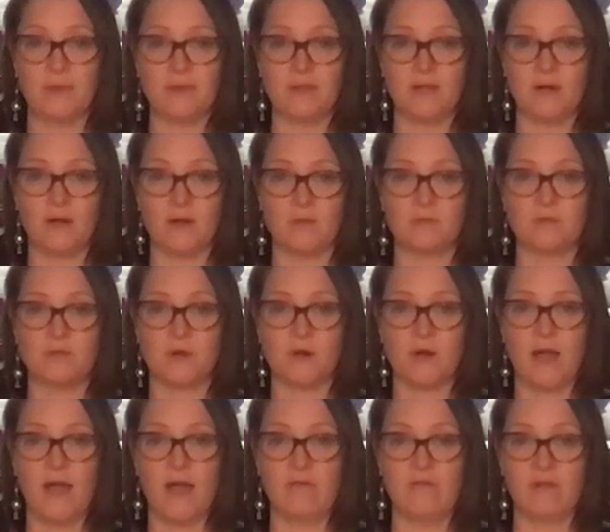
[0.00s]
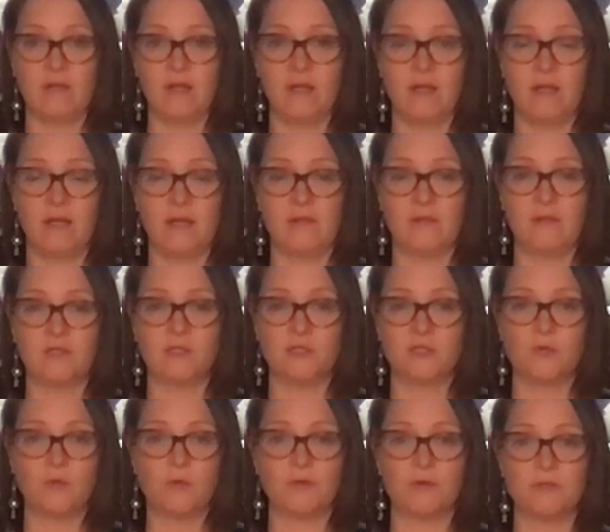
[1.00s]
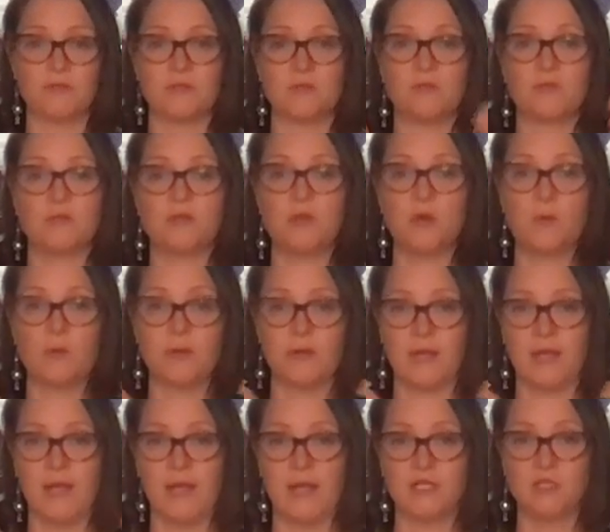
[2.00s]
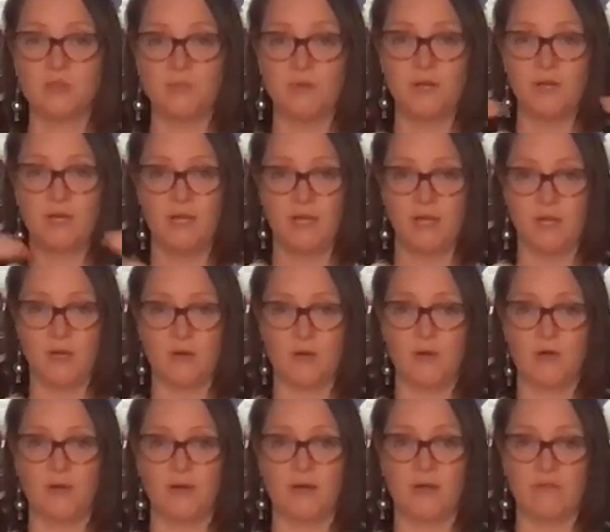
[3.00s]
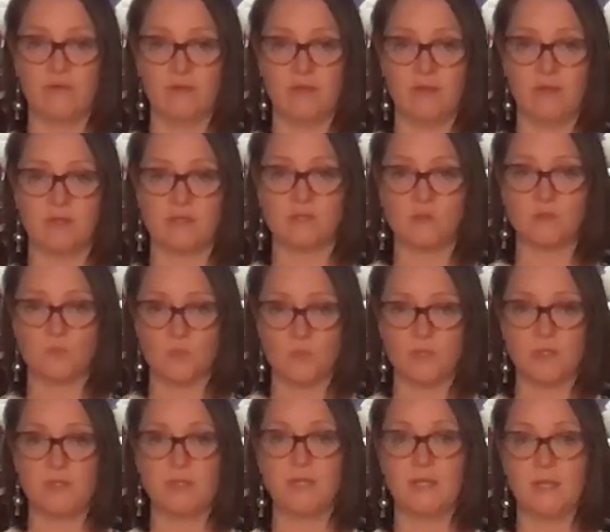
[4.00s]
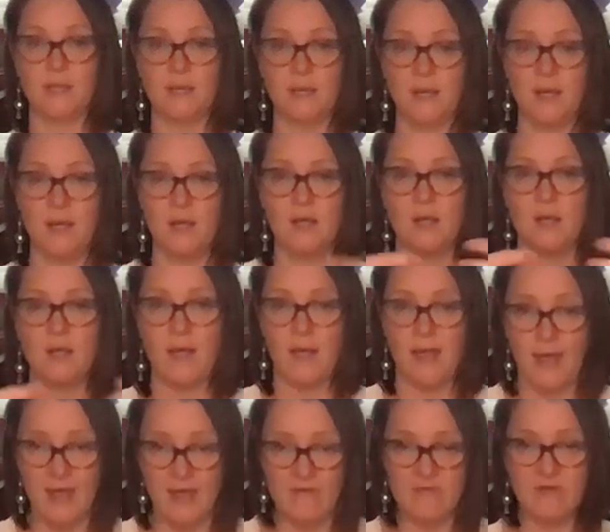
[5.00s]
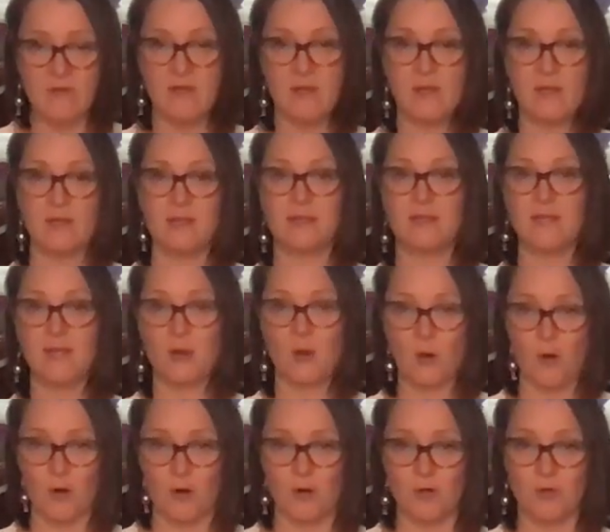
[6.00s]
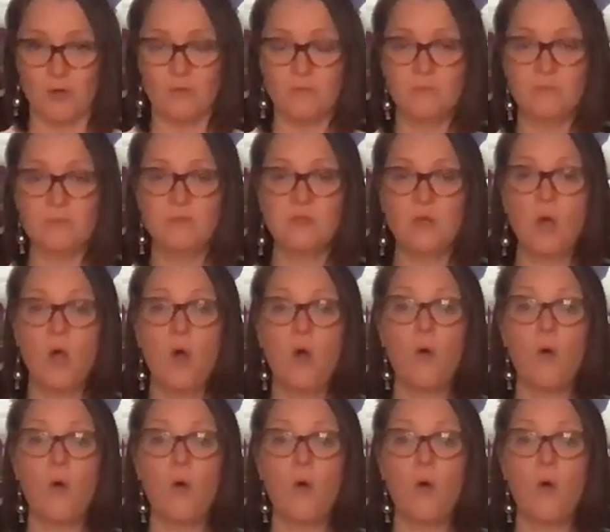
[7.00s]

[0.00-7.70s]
and the arms are heavy and the shoulders, there's no engagement here and everything's really heavy in the arms.